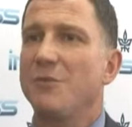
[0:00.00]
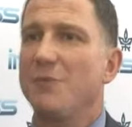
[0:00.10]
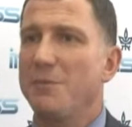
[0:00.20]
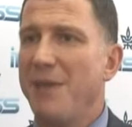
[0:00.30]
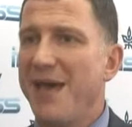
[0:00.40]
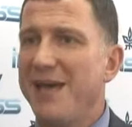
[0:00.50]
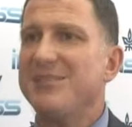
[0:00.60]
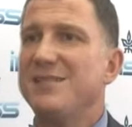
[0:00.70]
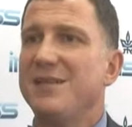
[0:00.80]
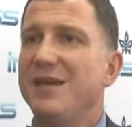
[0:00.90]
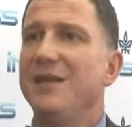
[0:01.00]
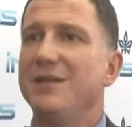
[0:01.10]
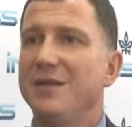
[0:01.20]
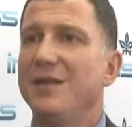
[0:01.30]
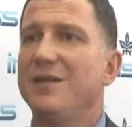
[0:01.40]
from the past,
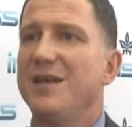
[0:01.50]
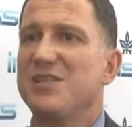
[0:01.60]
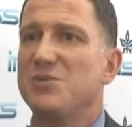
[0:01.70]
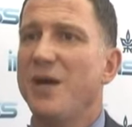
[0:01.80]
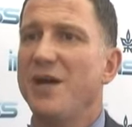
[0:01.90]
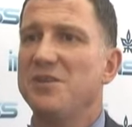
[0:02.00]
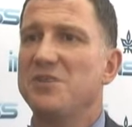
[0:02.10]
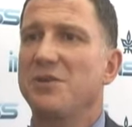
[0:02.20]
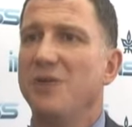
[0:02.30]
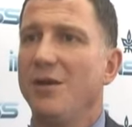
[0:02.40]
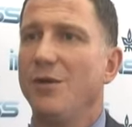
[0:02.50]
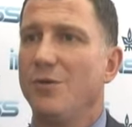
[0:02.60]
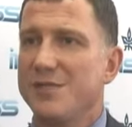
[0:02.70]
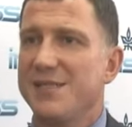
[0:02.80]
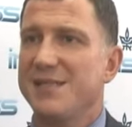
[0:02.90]
and that's why the Israeli
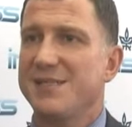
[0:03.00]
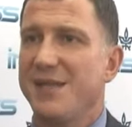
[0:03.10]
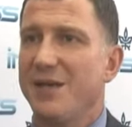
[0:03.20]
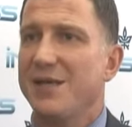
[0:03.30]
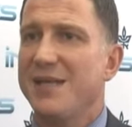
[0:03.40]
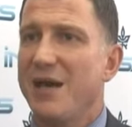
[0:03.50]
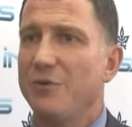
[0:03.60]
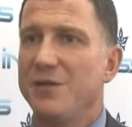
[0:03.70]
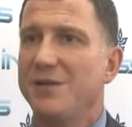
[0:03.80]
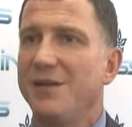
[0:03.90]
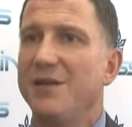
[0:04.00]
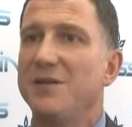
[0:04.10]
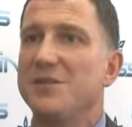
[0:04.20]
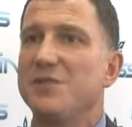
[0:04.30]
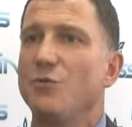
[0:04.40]
law says loud and clear
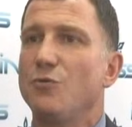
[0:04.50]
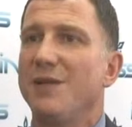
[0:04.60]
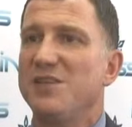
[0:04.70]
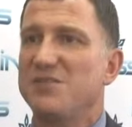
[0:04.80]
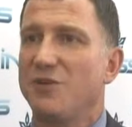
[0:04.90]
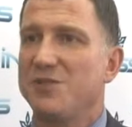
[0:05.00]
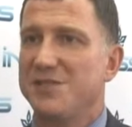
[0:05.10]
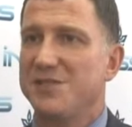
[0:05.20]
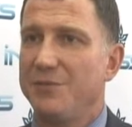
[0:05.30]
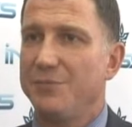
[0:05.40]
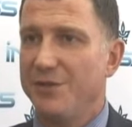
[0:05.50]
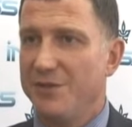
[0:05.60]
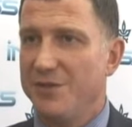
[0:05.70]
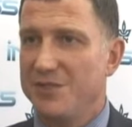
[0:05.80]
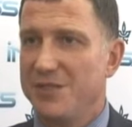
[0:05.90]
there is no place for
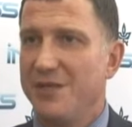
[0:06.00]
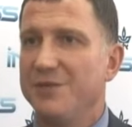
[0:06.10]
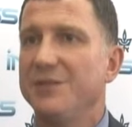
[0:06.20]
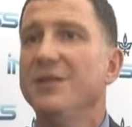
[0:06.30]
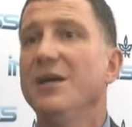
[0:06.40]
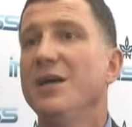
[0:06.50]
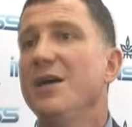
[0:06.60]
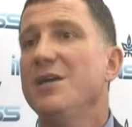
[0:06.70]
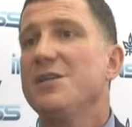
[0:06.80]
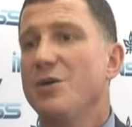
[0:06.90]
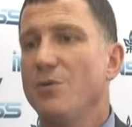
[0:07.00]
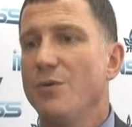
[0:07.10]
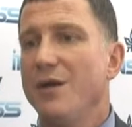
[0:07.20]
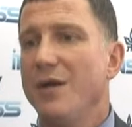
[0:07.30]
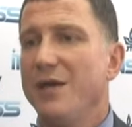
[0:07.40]
incitement in this country.
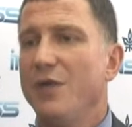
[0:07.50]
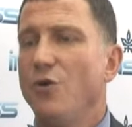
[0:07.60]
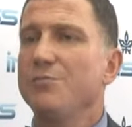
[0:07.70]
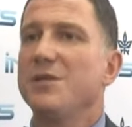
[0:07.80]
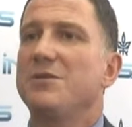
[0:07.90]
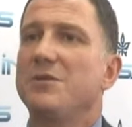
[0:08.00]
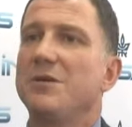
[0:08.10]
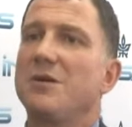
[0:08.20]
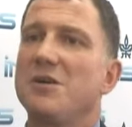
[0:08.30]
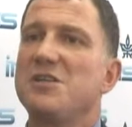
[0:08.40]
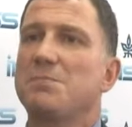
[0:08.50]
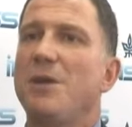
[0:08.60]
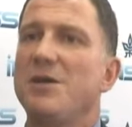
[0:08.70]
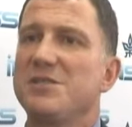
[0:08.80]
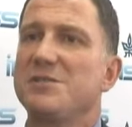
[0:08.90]
So I hope that
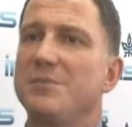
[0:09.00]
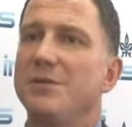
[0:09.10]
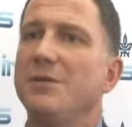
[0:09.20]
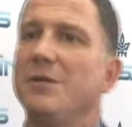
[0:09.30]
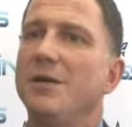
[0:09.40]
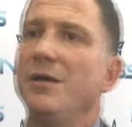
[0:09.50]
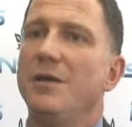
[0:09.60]
responsible